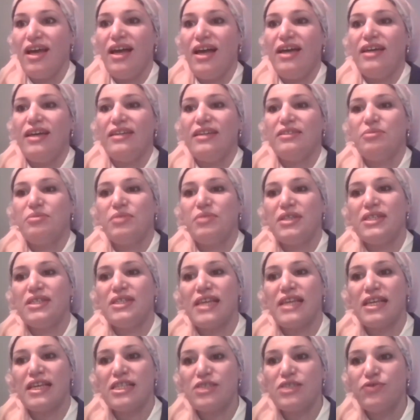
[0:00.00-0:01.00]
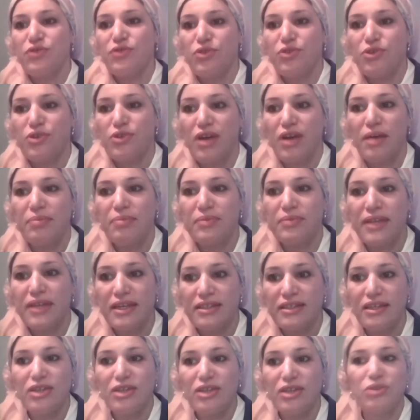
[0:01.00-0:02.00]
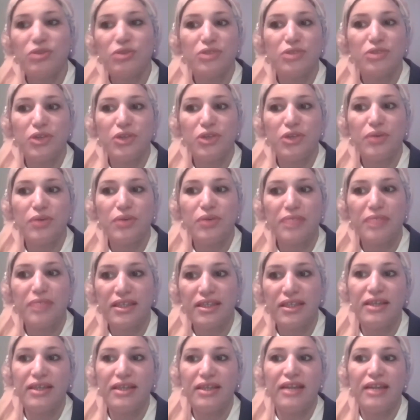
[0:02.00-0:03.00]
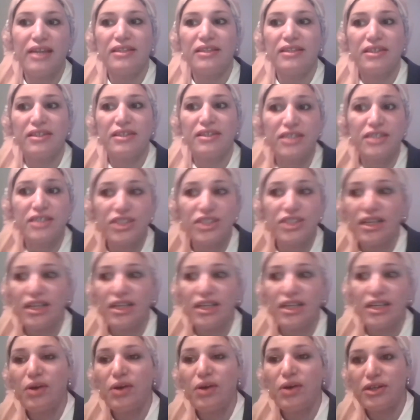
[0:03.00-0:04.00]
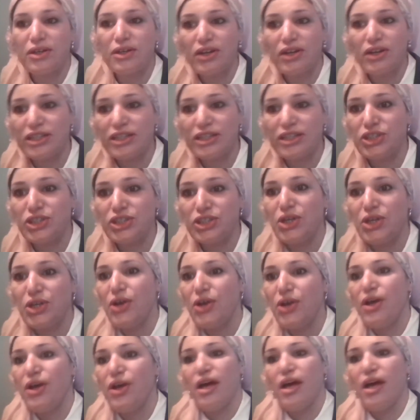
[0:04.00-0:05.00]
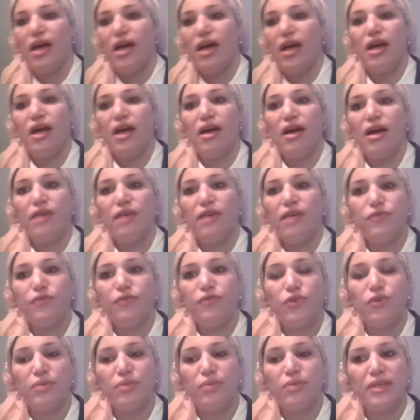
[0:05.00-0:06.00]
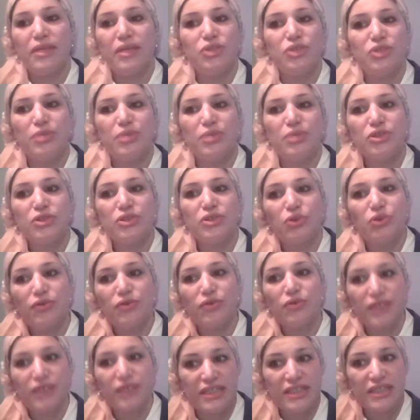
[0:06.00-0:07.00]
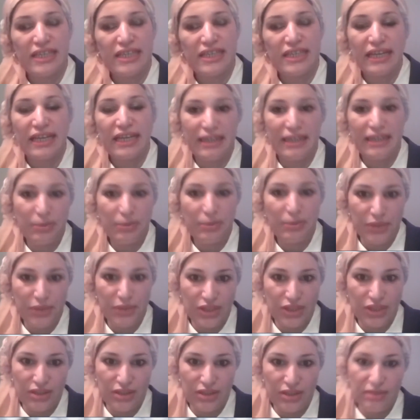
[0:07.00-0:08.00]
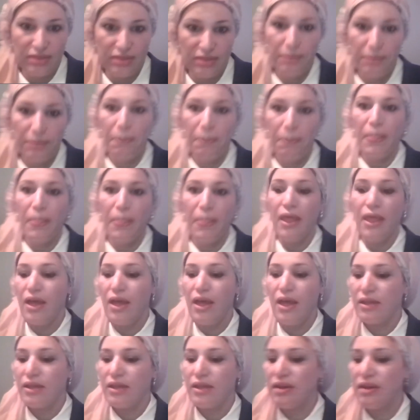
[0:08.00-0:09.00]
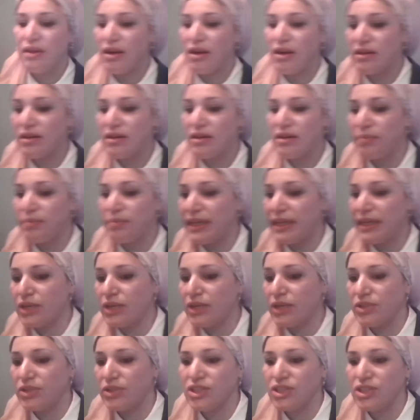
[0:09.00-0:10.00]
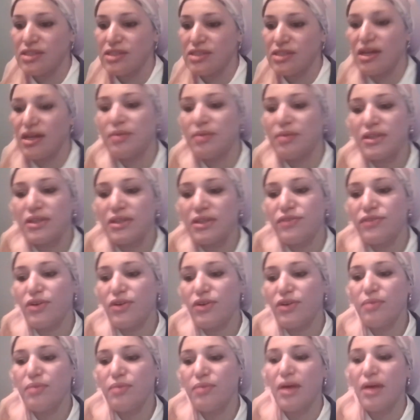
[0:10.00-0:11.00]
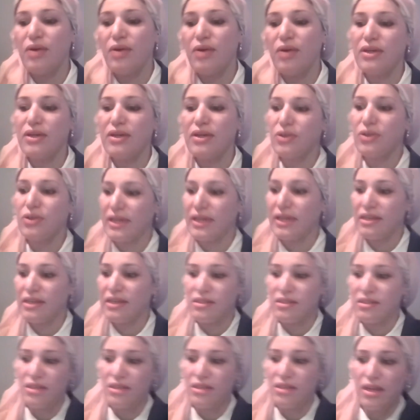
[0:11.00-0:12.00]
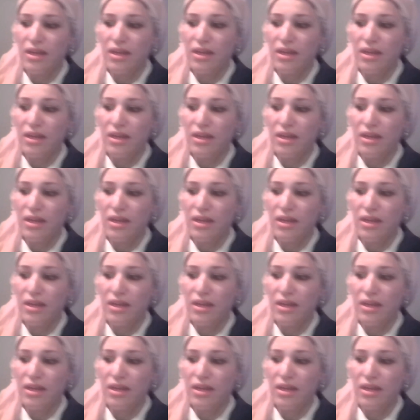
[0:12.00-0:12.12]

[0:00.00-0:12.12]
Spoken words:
And many thanks for continue updating and enriching our knowledge for management of critically ill patients. There are many questions coming from our colleagues.